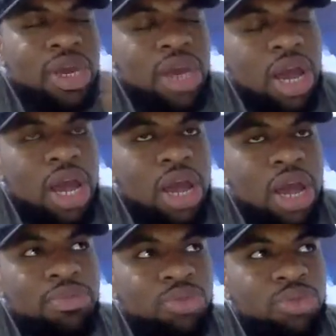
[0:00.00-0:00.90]

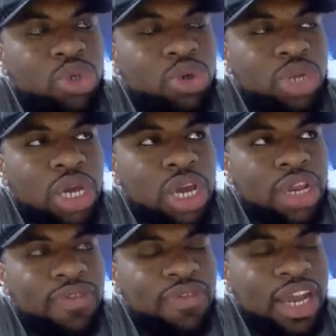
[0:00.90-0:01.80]
The
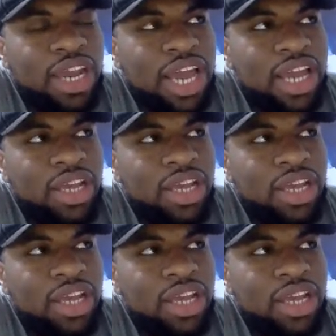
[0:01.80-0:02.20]
fact that